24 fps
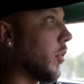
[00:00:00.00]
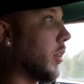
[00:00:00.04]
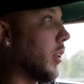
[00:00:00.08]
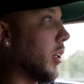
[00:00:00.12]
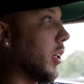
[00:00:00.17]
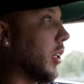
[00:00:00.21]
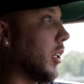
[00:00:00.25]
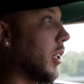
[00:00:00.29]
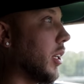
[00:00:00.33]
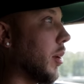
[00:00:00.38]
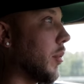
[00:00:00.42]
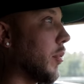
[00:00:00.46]

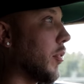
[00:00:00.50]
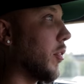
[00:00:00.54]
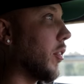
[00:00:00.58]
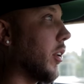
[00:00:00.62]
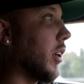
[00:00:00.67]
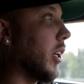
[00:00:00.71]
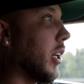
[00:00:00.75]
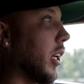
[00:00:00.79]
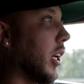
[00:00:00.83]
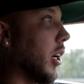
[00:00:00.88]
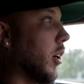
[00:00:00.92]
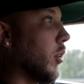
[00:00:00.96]
literally, I'm
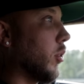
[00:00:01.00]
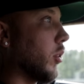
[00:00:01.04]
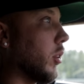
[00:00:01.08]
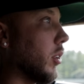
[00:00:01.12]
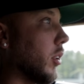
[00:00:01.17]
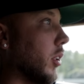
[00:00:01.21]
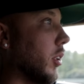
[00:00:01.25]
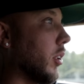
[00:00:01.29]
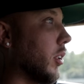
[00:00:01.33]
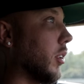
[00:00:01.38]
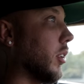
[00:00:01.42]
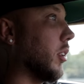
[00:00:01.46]
freaking out.
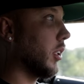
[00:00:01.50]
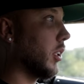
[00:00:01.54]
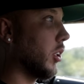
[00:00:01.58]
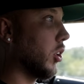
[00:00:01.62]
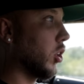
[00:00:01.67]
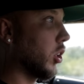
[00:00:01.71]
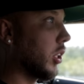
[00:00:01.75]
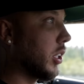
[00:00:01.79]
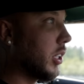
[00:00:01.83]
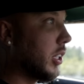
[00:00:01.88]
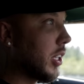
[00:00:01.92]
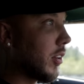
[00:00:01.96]

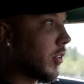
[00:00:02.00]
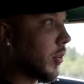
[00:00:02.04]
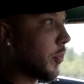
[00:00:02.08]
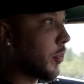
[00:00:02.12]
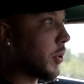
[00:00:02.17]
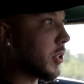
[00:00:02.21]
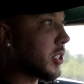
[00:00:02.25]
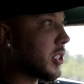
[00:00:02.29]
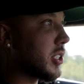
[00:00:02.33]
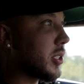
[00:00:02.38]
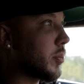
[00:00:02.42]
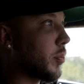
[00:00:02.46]
Look, he never
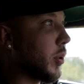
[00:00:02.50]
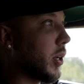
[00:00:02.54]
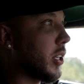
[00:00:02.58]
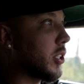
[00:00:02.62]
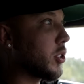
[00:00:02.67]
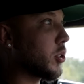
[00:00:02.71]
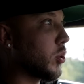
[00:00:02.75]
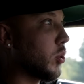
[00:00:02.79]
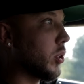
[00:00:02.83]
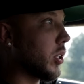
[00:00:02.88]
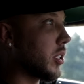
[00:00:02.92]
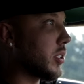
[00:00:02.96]
presses the brakes too.